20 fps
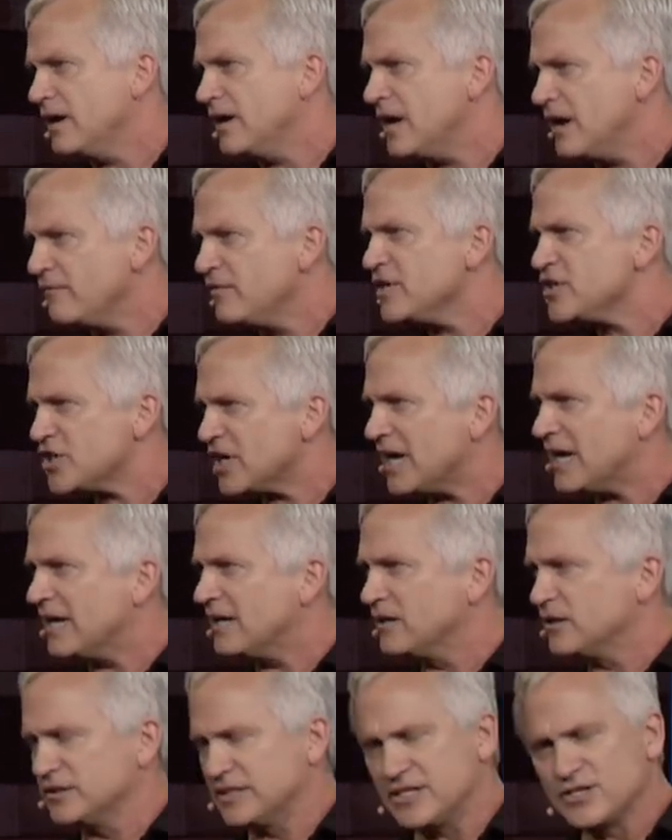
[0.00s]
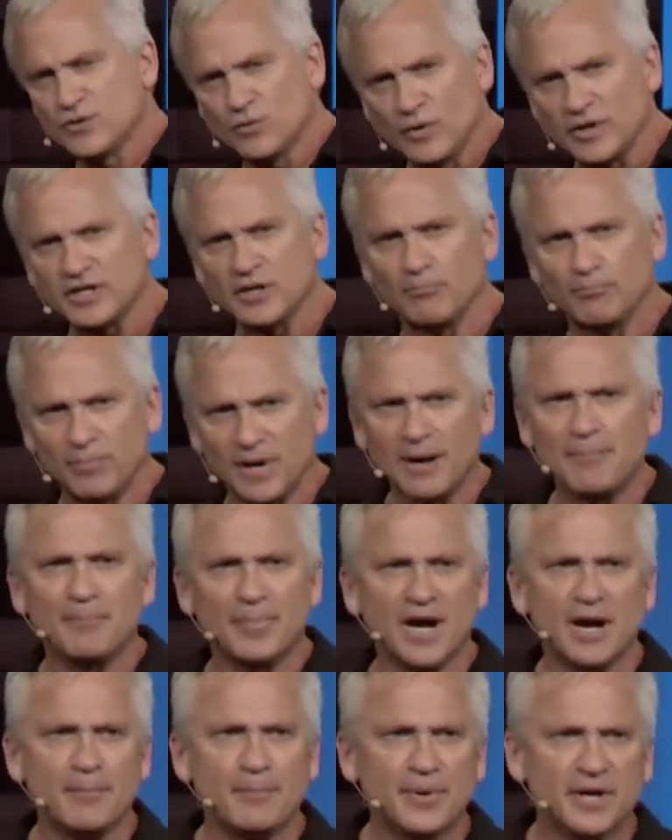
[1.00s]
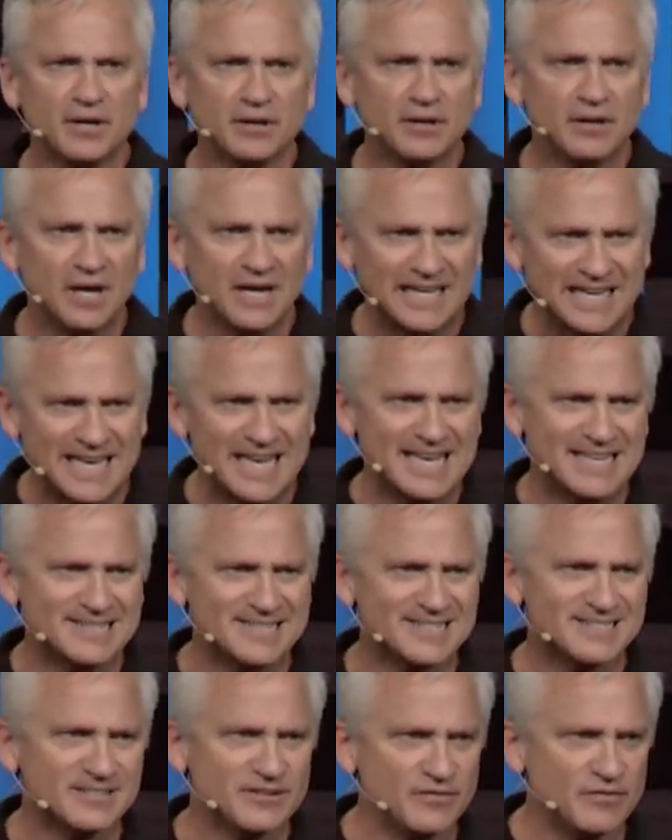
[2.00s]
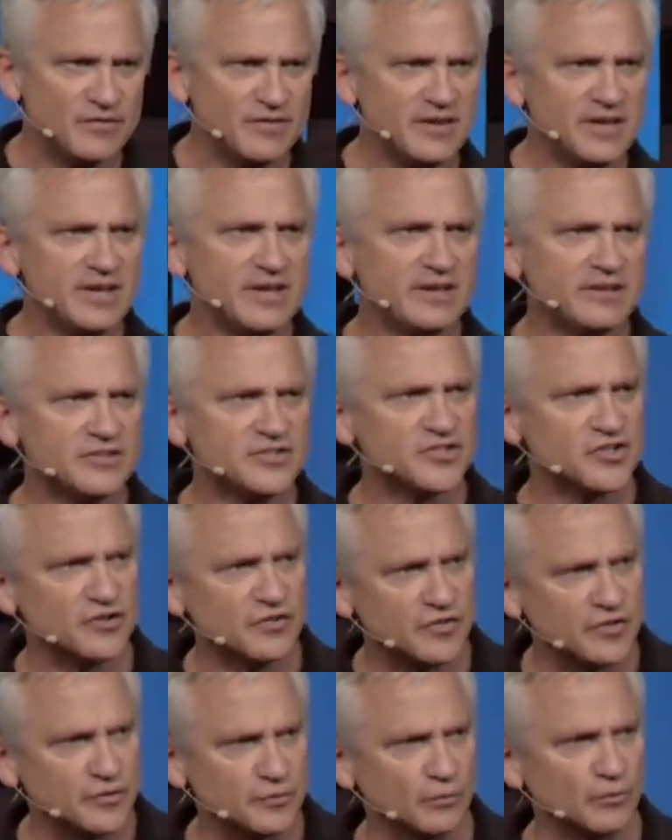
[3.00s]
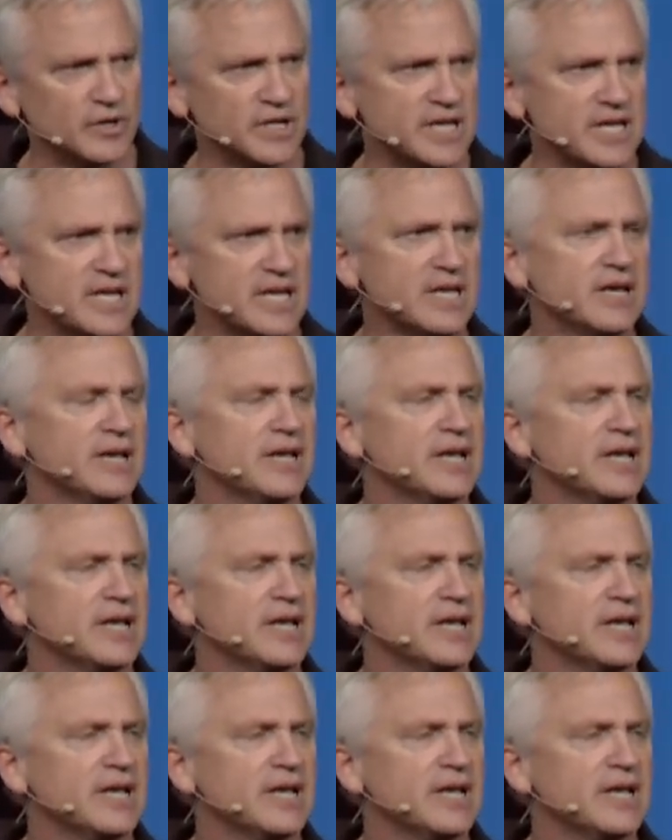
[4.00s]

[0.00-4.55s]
every child is going to bump up against these three